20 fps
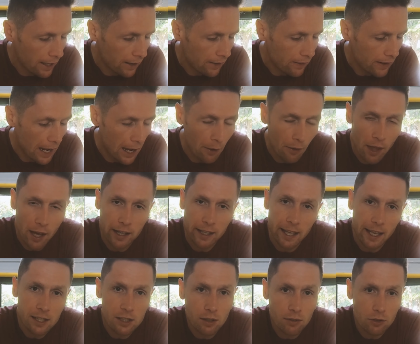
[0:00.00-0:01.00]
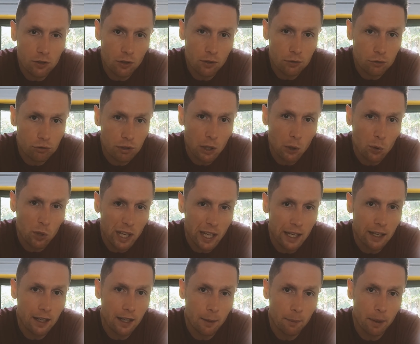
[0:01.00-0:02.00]
now that I guess I've sort of drilled
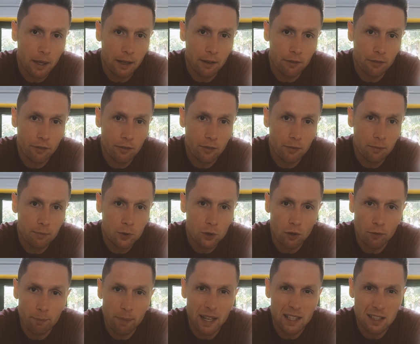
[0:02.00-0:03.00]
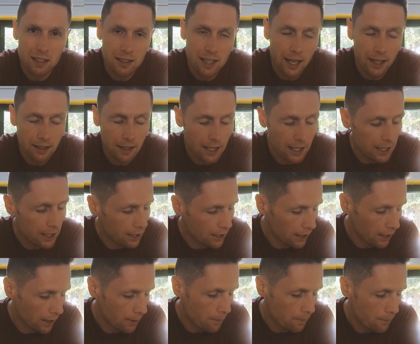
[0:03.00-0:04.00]
in a bit of sort of better technique,
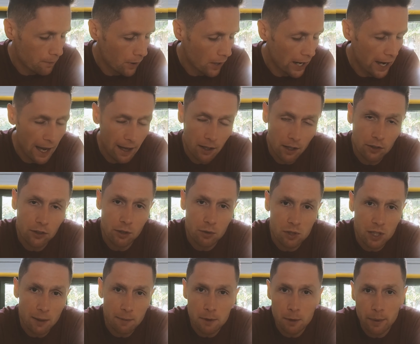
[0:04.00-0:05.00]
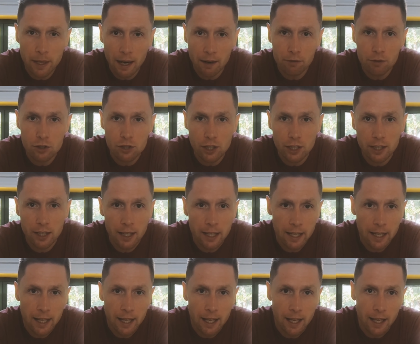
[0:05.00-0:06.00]
I do seem to be averaging
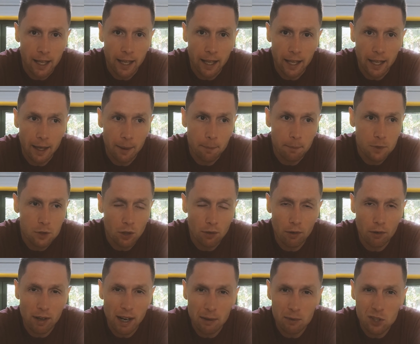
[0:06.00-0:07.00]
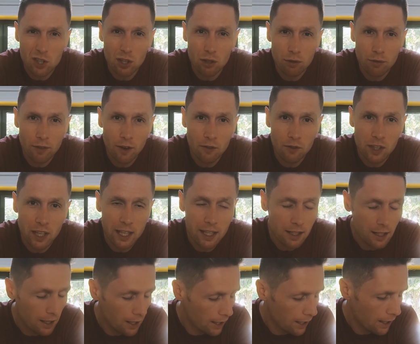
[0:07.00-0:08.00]
sort of around 2:15
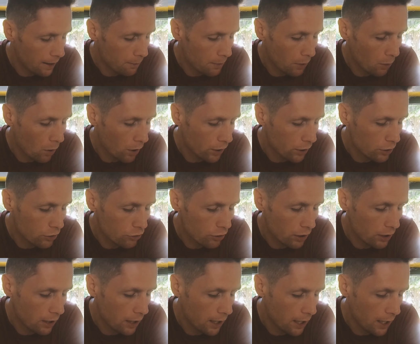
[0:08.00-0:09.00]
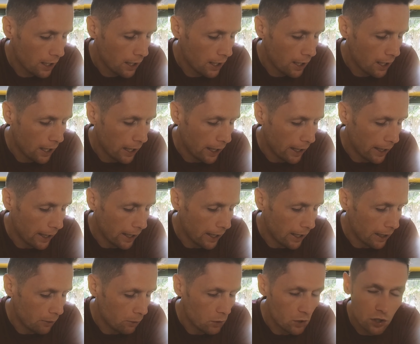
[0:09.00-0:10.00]
per 100,
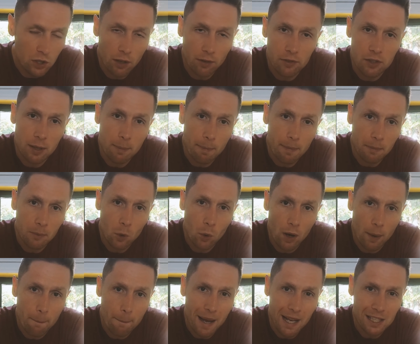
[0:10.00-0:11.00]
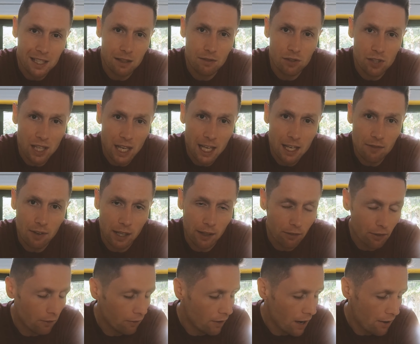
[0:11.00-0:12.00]
which is obviously quite a massive saving
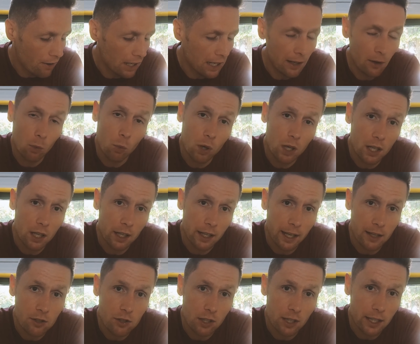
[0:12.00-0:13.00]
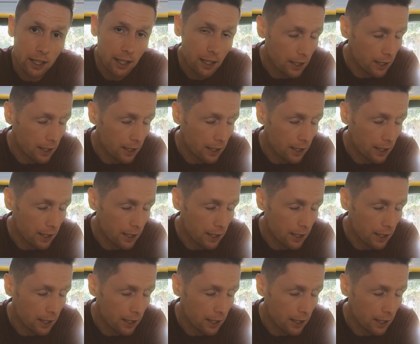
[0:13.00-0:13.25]
for very little work actually.